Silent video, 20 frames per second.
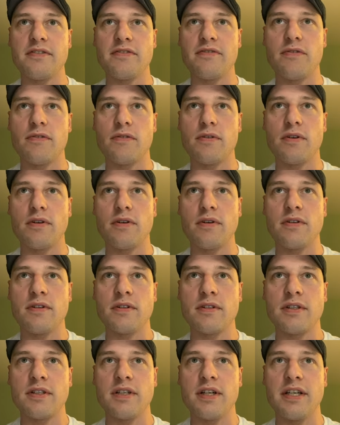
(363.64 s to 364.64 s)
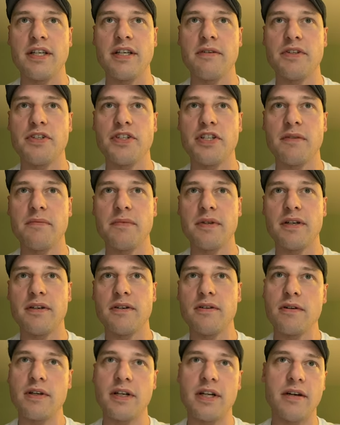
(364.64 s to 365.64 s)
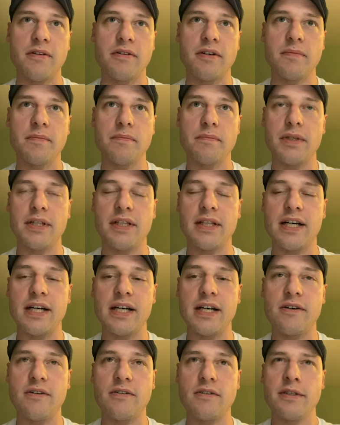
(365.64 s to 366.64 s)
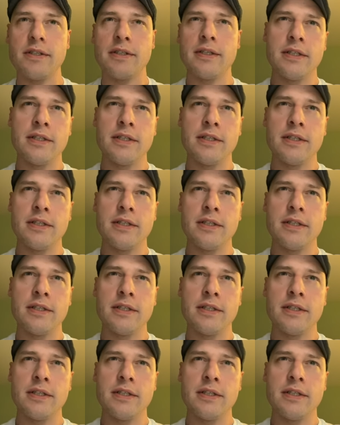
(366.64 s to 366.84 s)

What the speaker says: for Iwo Jima, Okinawa, Palau,